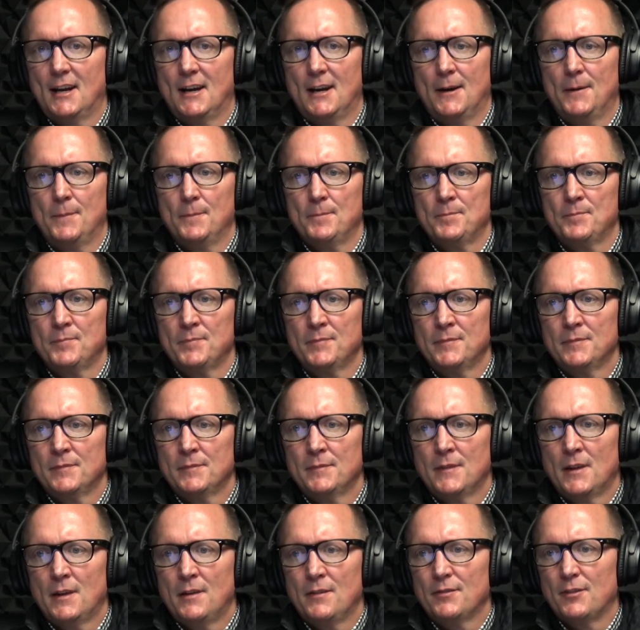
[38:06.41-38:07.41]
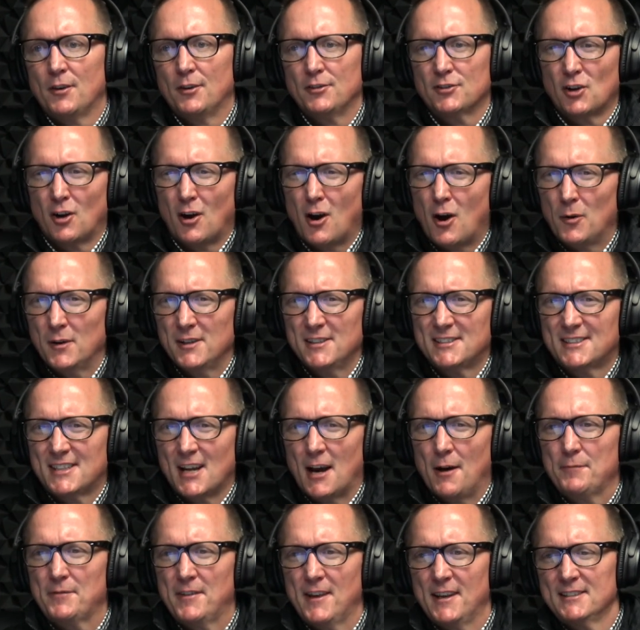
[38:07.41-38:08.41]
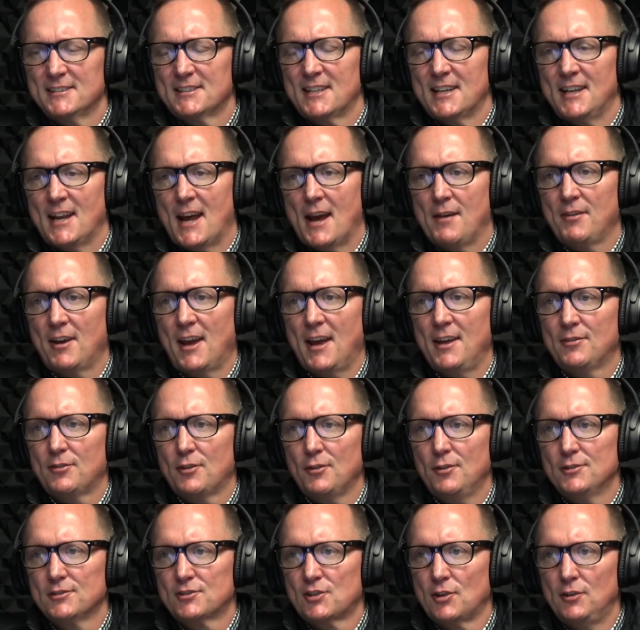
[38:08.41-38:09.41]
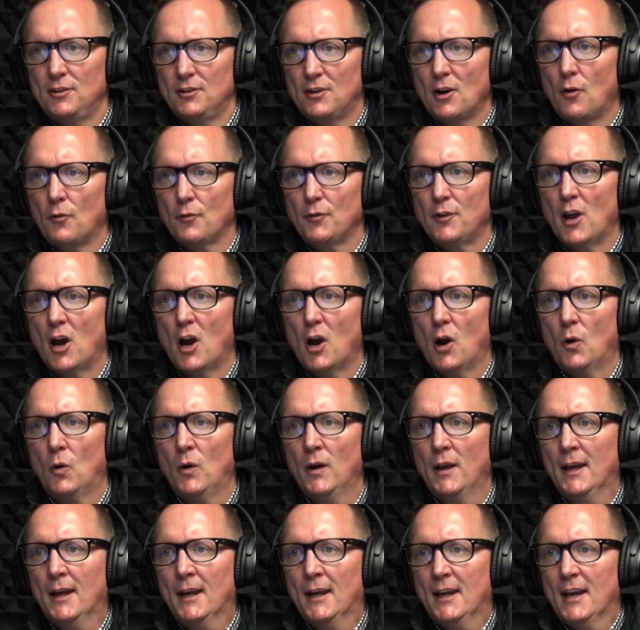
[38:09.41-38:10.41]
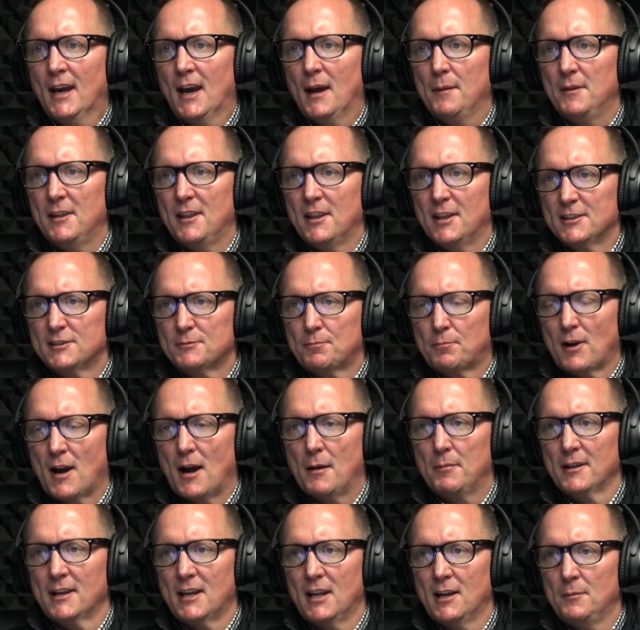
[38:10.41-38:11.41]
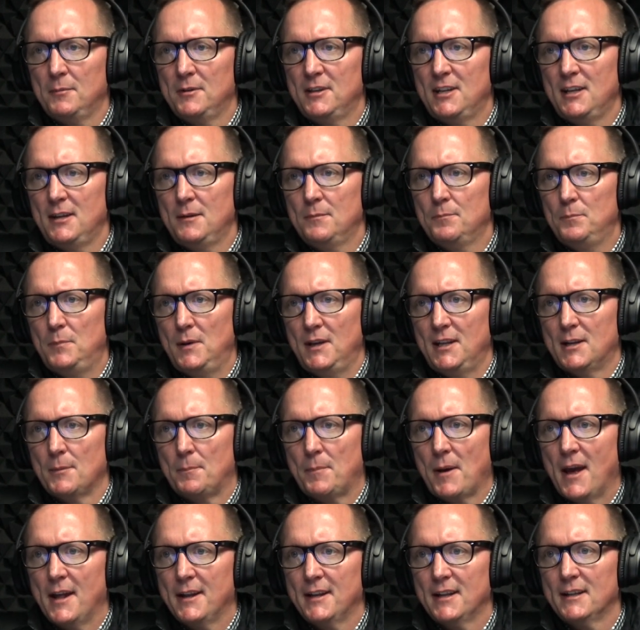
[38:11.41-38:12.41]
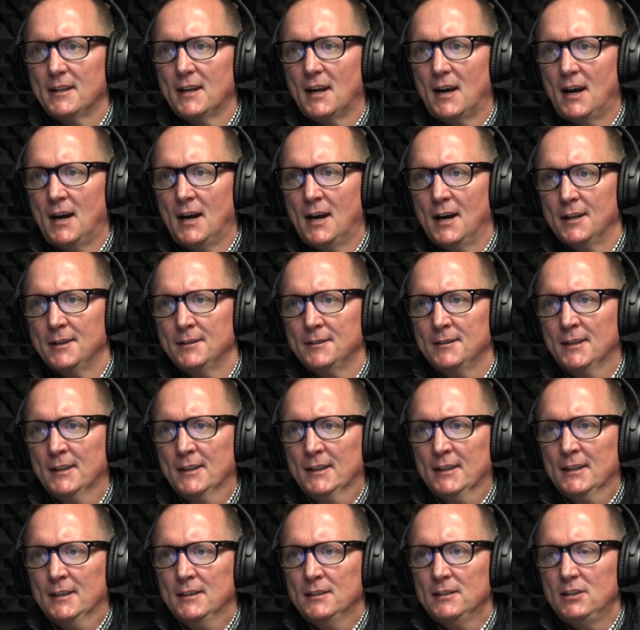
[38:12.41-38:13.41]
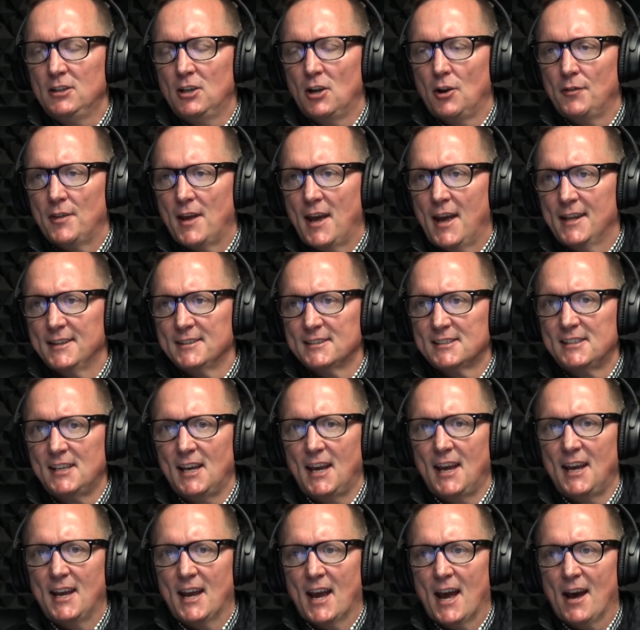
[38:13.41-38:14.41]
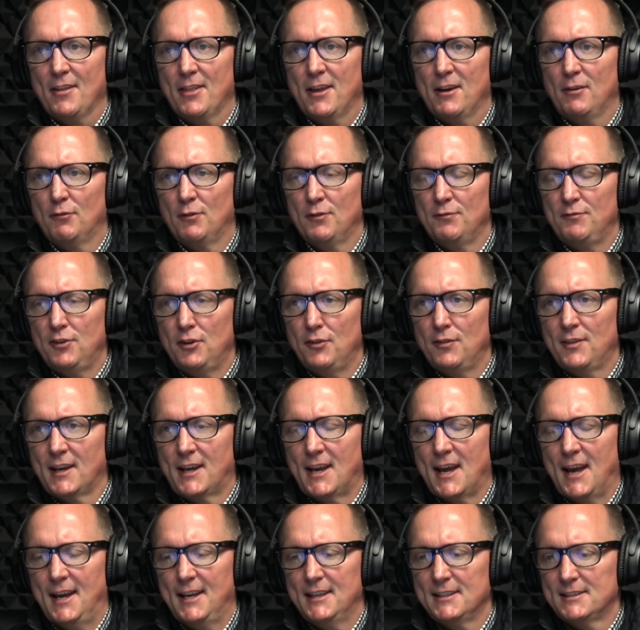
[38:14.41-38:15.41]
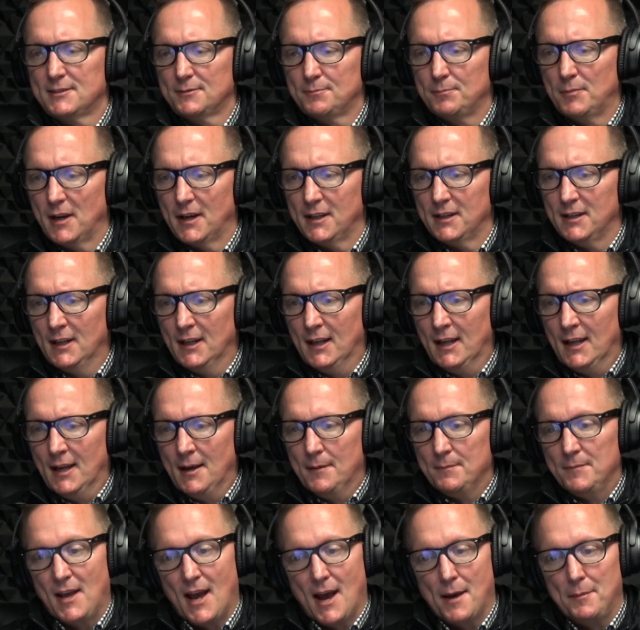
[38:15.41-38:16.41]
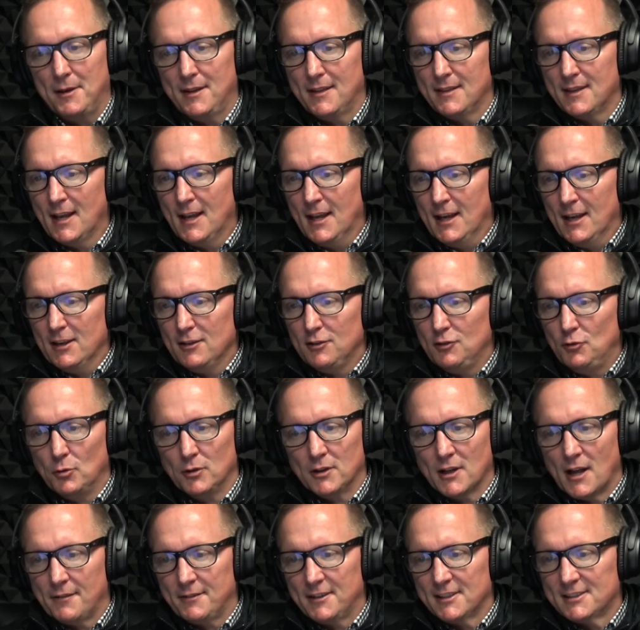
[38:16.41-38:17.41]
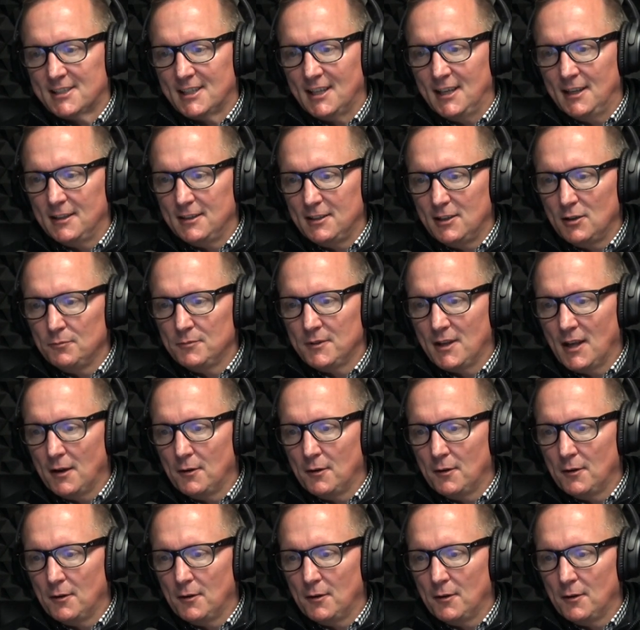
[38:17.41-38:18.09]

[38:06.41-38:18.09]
Um, yeah. Those are always tough things to navigate through, so you don't know. I mean, that's probably going to be be dependent on you know the NCAA how they review the case, but yeah, I mean, you would love to see you.